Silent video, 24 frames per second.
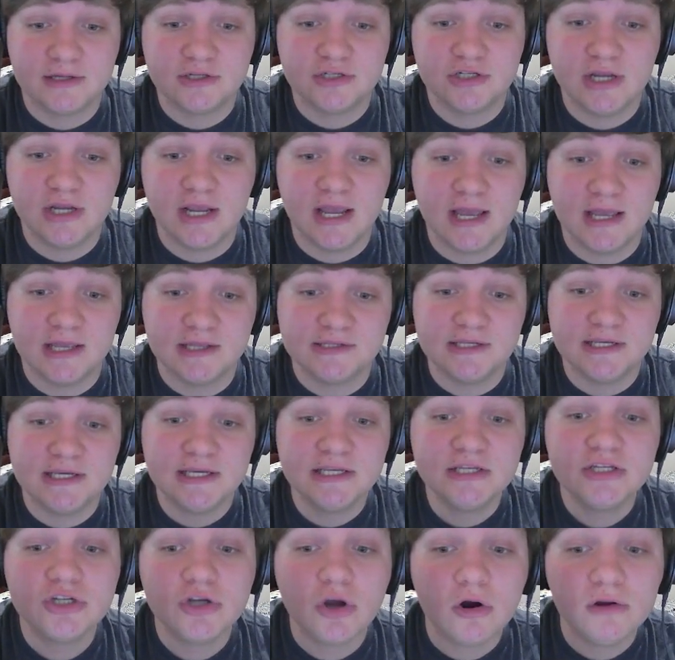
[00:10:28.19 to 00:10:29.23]
she has
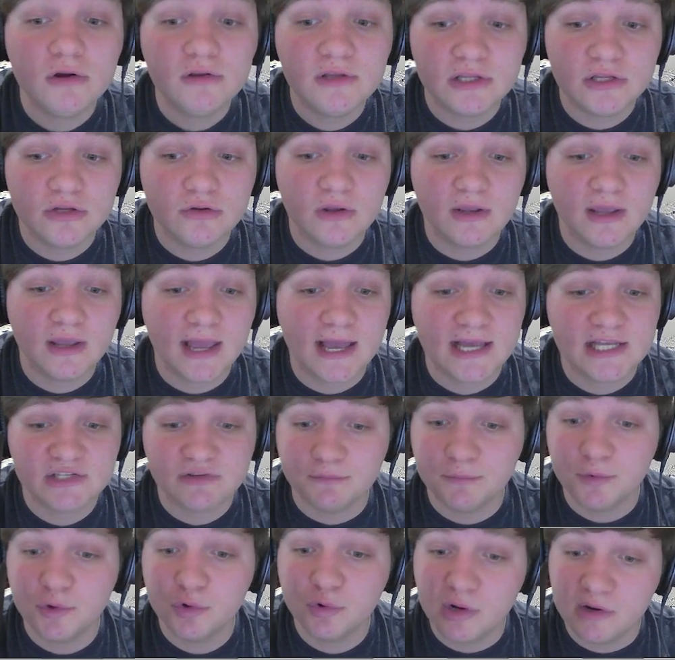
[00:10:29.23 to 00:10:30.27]
each card that you can cast
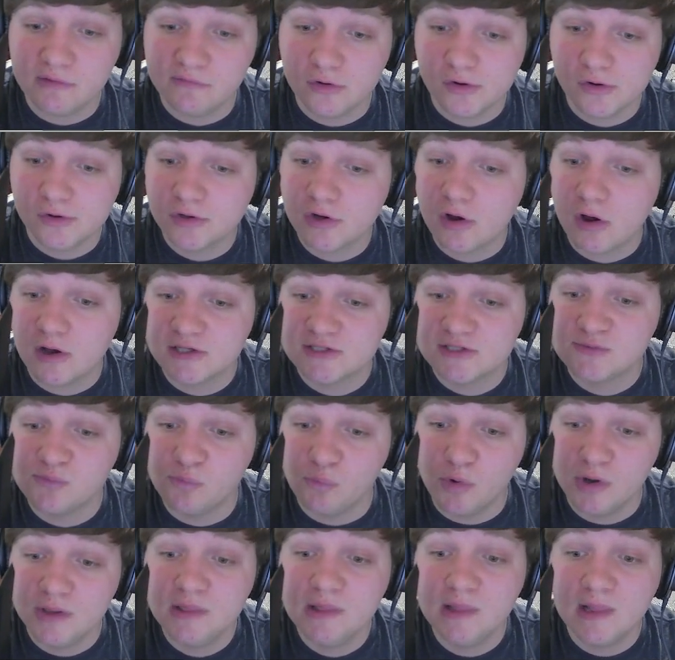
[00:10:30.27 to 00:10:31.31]
from your graveyard costs
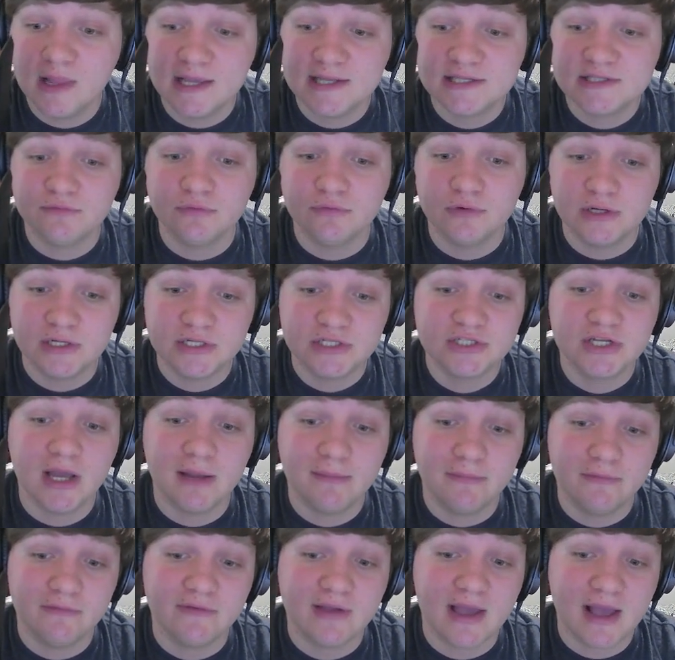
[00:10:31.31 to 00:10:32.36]
1 less for each
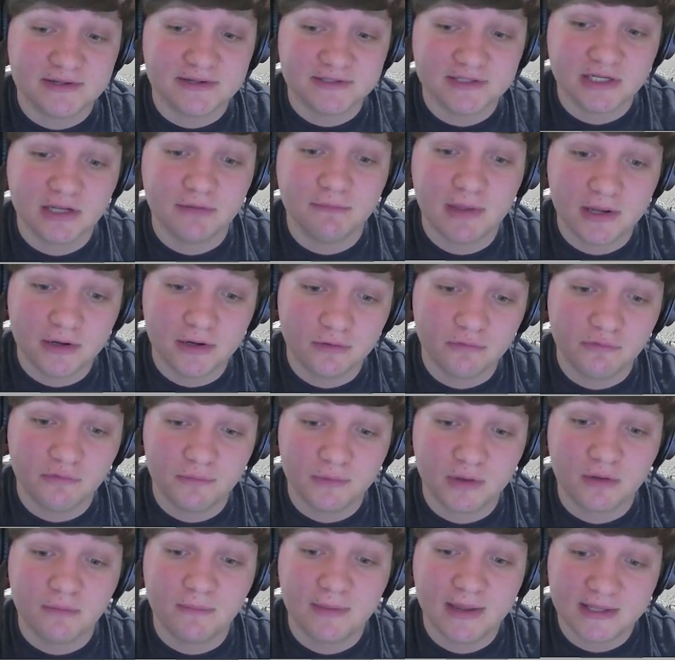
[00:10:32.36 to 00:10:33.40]
time you've cast a commander from
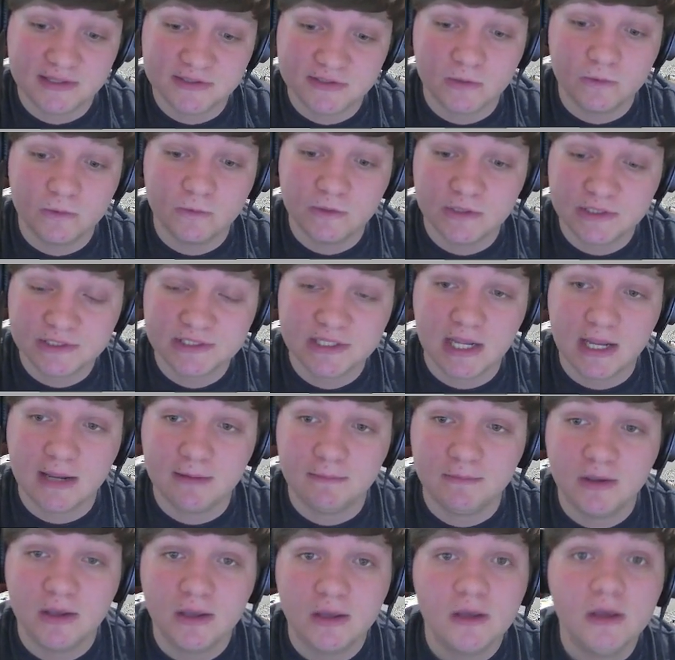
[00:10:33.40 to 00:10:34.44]
the command zone this game.